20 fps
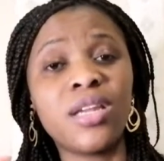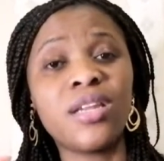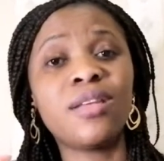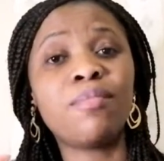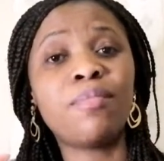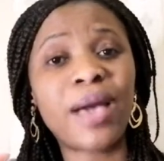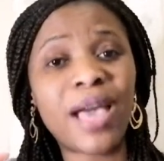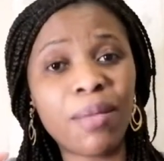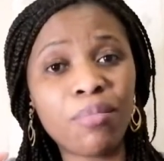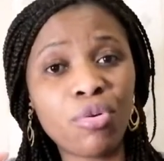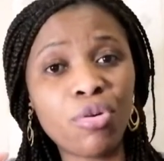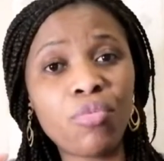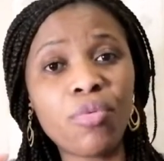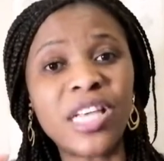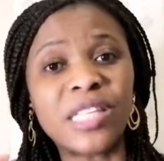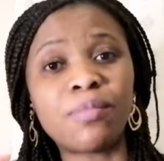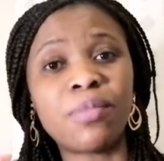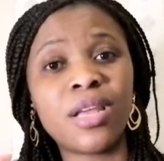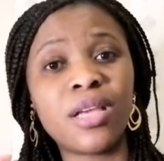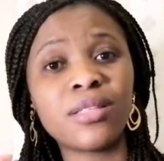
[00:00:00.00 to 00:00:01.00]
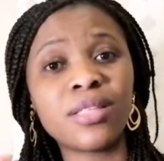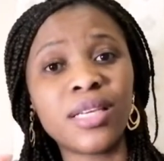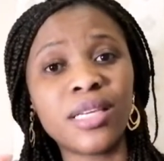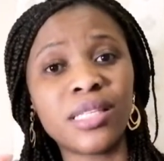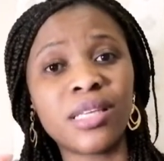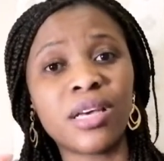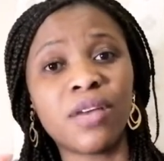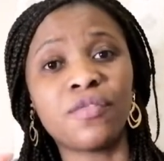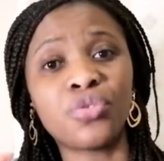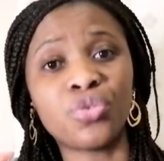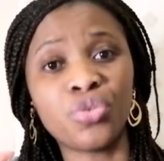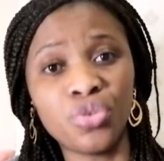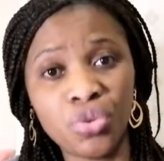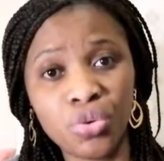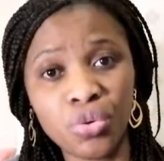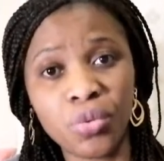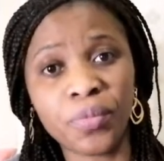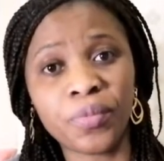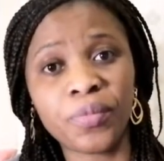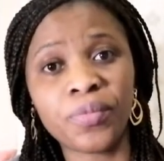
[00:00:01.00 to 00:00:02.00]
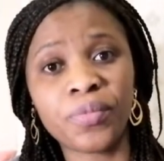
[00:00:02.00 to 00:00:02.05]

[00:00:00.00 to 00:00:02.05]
The Bible will explain itself to you.